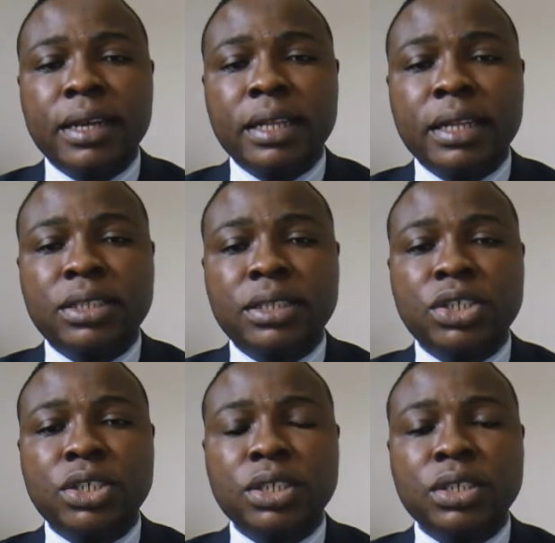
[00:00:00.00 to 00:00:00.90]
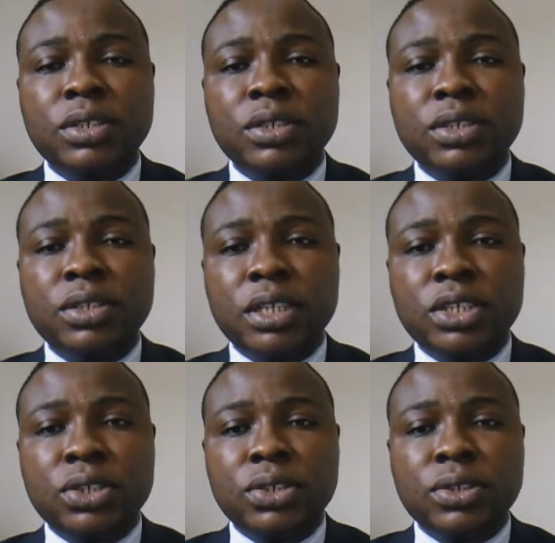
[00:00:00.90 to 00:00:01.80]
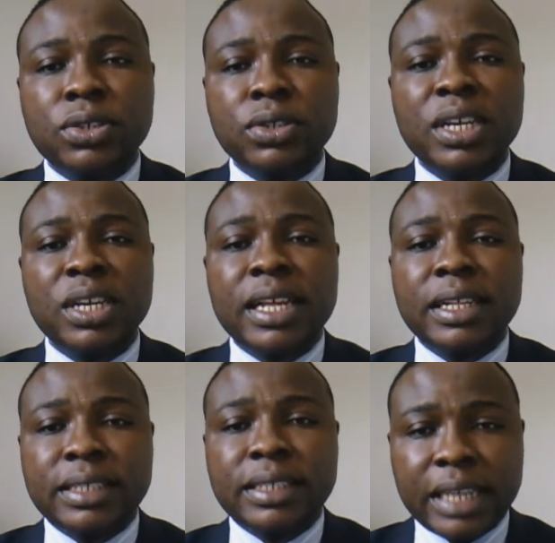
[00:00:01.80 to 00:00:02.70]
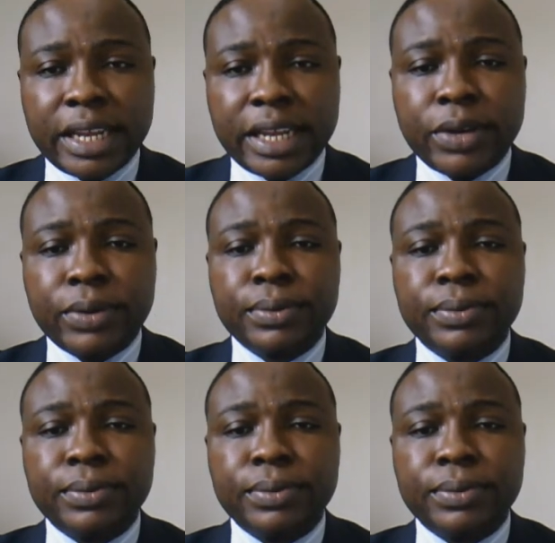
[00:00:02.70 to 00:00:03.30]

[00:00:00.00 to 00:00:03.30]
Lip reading: and teaching sessions. Thank you.